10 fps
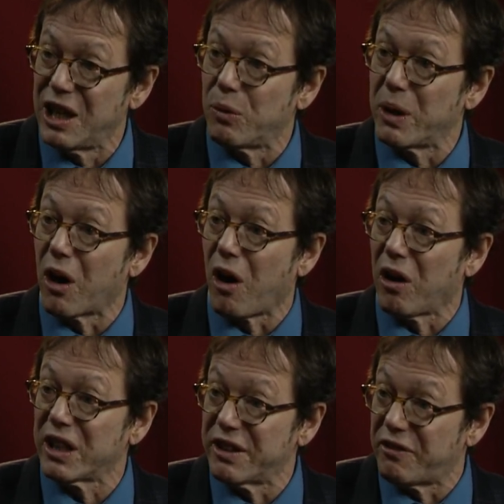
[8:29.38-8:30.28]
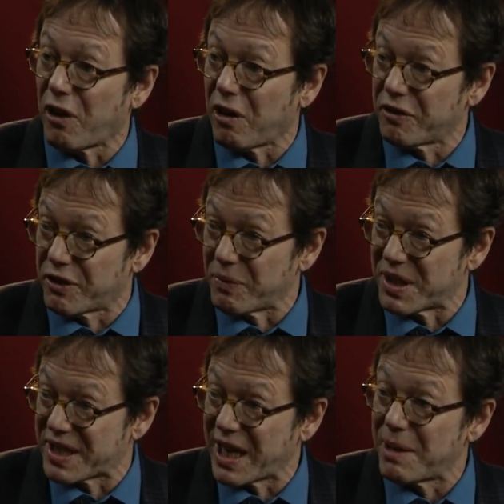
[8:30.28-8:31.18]
We all evolved from the
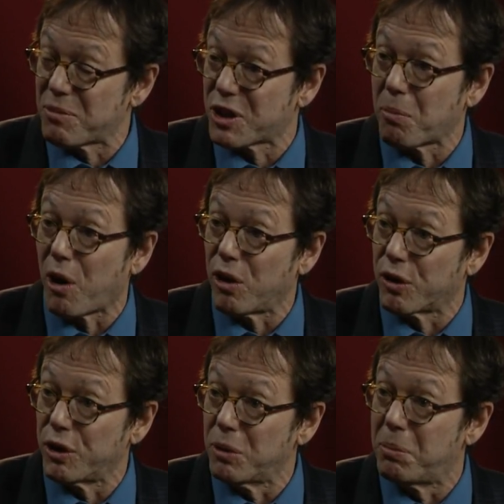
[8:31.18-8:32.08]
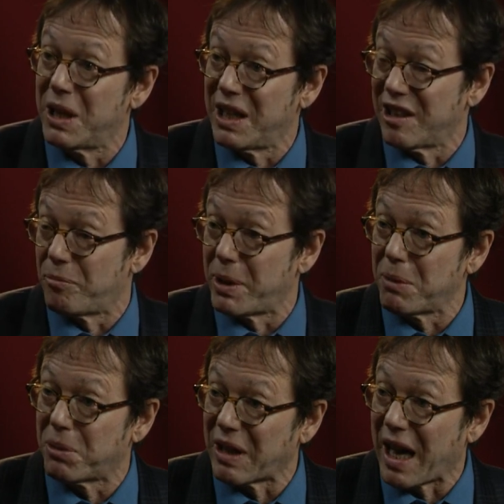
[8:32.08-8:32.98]
same small group of
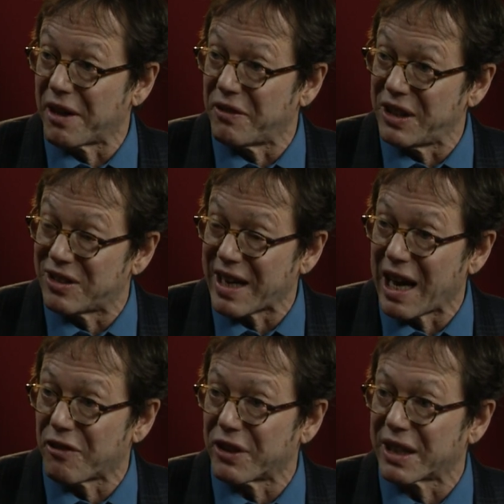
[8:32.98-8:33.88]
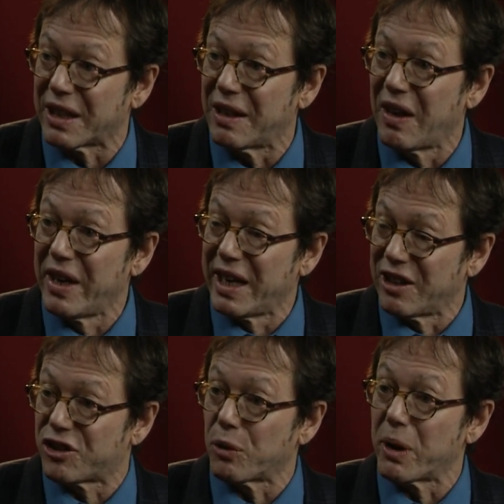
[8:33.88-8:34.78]
people out of East Africa.
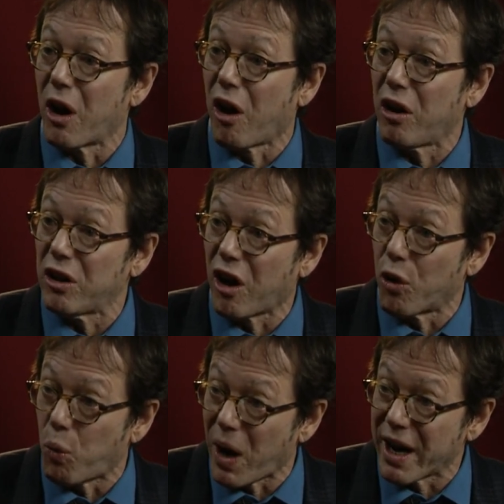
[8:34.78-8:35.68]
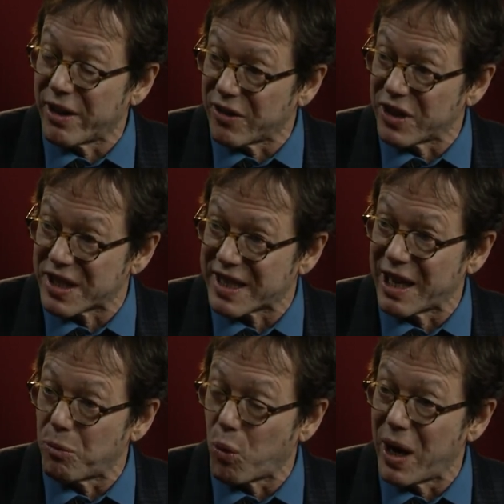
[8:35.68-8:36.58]
And so we all are wired in the
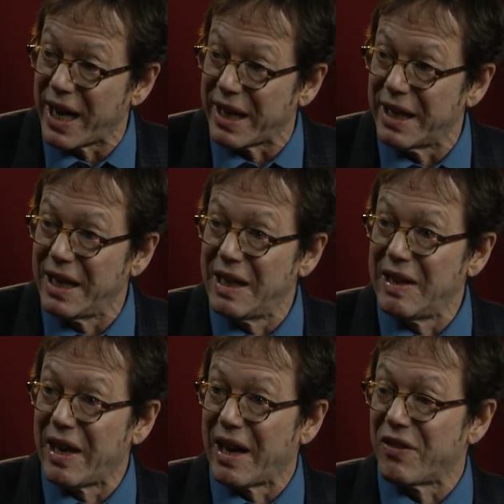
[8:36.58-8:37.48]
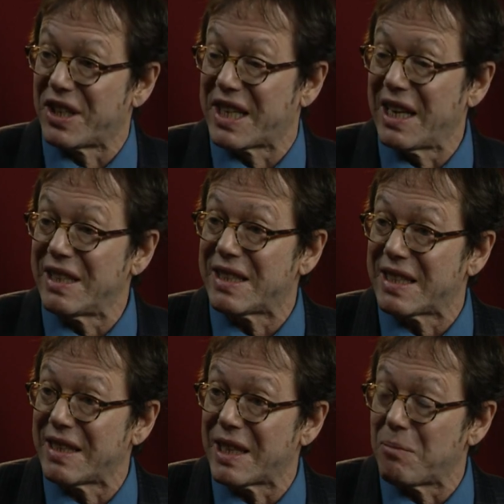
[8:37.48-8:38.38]
same way. And the
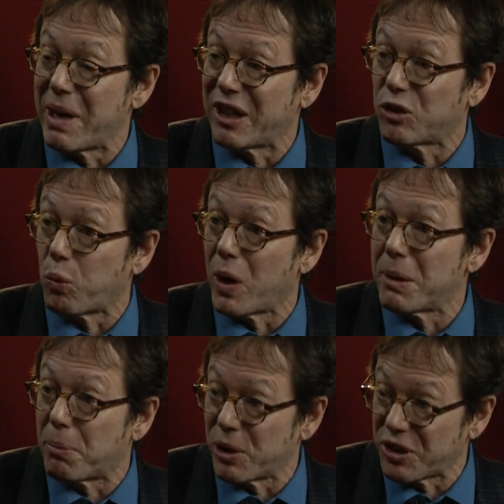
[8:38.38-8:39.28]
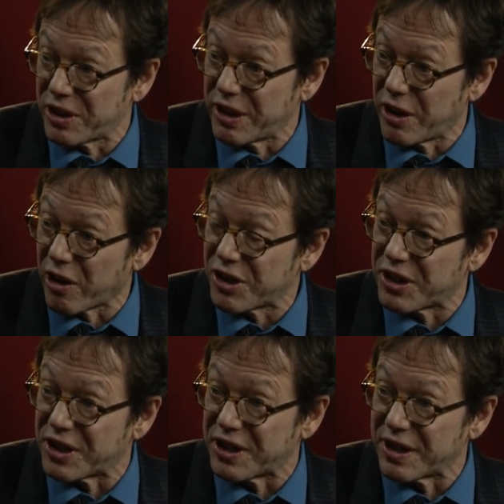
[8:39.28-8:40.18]
tendency that makes one person a
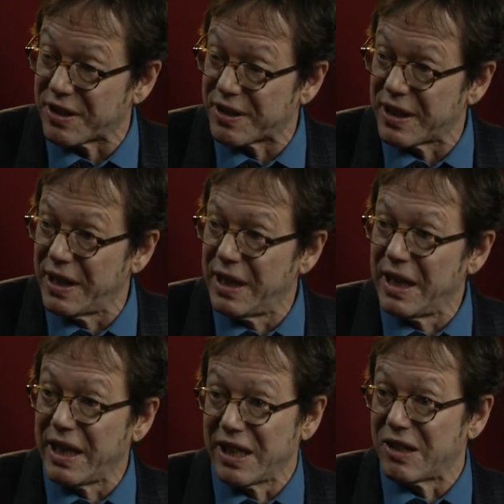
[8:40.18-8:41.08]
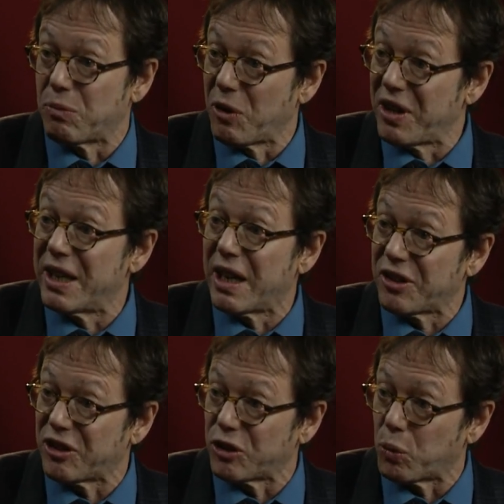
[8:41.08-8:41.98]
narcissist is within
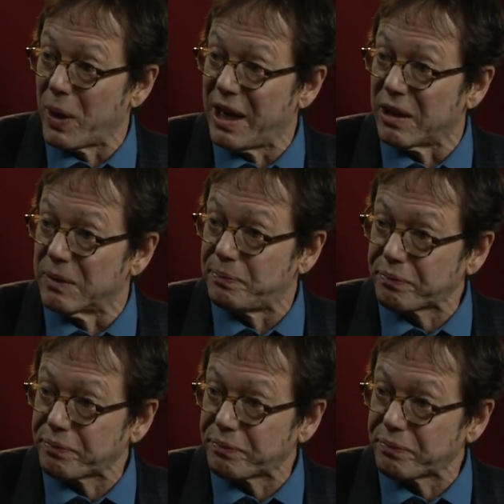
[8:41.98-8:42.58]
us as well.